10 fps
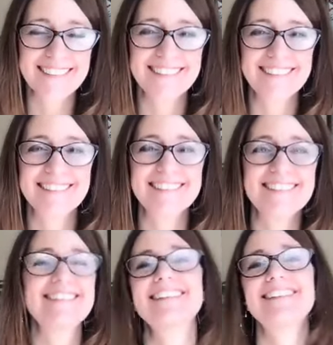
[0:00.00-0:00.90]

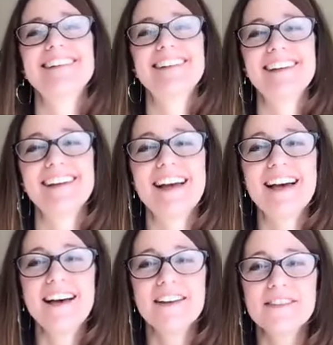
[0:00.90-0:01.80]
Oh,
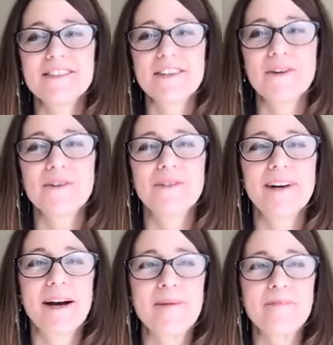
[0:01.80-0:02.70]
so
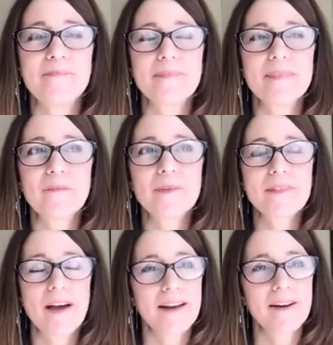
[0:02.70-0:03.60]
um,
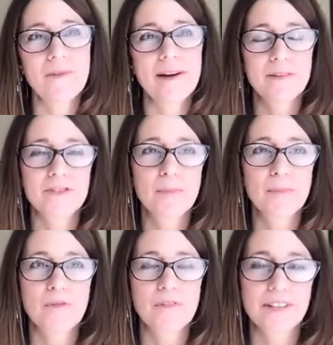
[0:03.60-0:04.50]
I don't want to jump
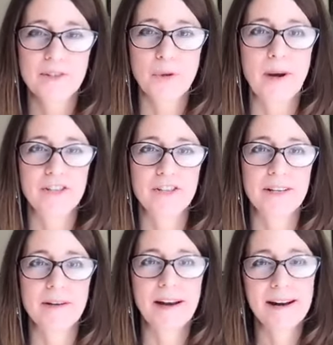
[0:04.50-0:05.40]
over this
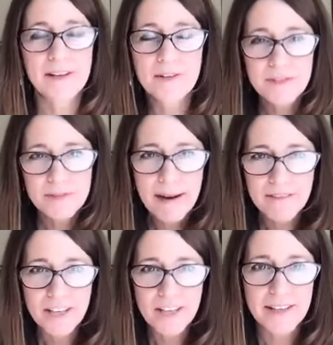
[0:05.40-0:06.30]
question, and I you might have
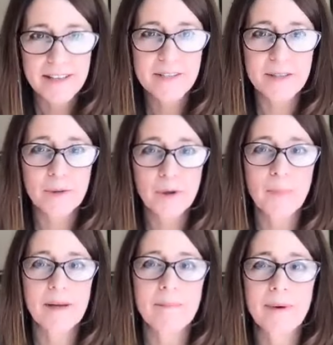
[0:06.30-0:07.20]
touched on it just a little
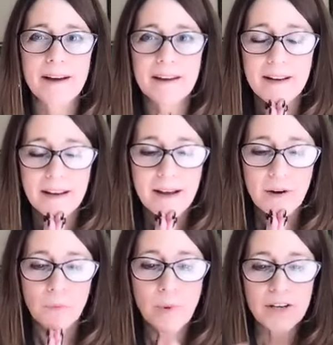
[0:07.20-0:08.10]
bit, but
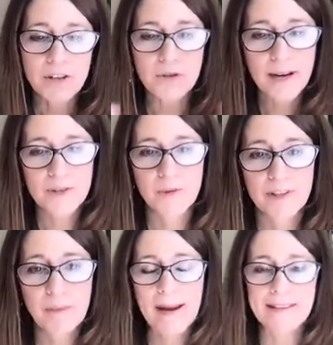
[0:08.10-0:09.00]
when you guys were in
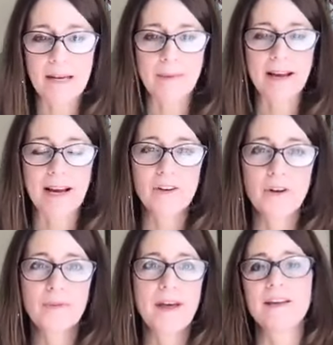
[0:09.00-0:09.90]
the pandemic, I
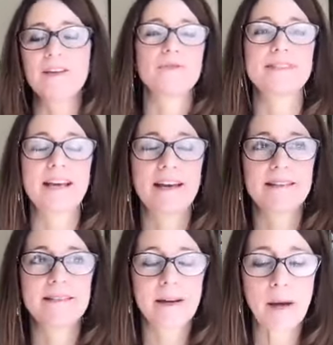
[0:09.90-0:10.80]
know that you
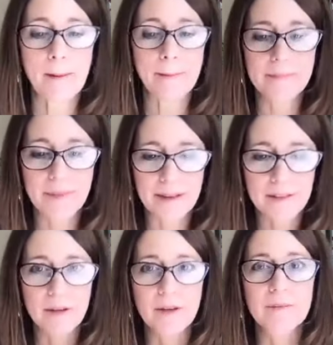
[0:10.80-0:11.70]
said um, like
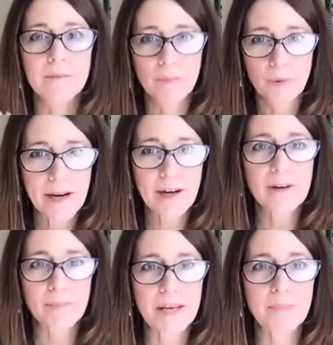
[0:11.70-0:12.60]
the prayer
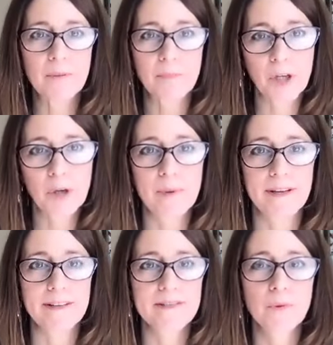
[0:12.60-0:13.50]
and people and
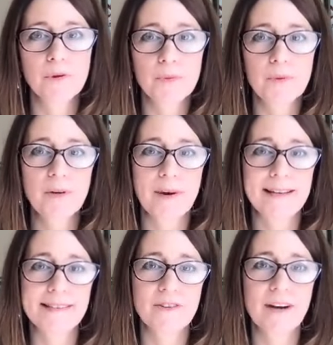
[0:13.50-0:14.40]
purpose were three
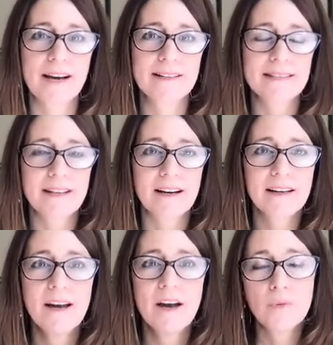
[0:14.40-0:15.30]
ways that you got
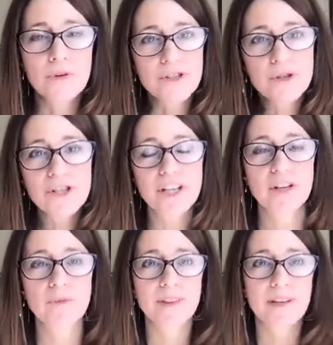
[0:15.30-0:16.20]
unstuck. Would you
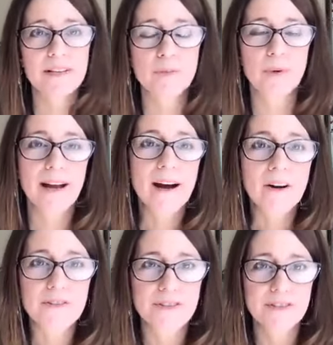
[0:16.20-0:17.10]
share with us what
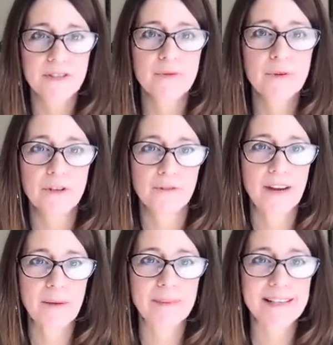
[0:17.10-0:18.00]
else you and your
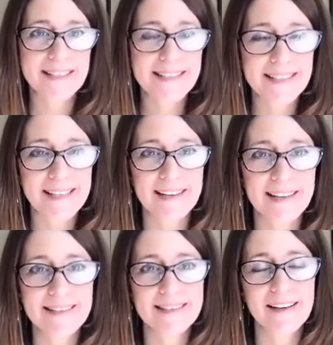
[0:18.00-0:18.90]
family did to get
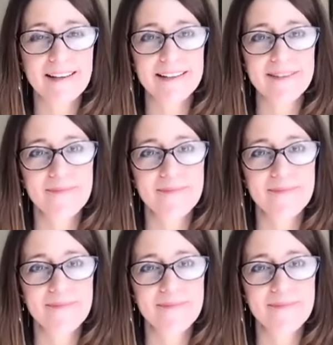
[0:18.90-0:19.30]
unstuck?